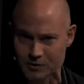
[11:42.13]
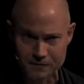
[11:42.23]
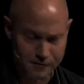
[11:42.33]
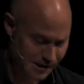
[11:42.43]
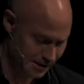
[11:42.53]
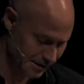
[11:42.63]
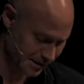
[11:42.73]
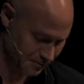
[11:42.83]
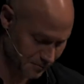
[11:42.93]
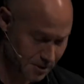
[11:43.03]

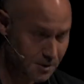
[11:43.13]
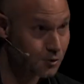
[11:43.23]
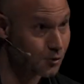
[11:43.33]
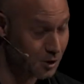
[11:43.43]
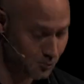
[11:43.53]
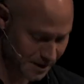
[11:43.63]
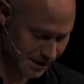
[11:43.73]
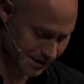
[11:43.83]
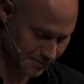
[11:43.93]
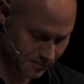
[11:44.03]
universalism, to
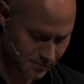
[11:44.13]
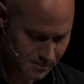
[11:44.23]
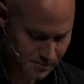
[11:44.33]
humanism,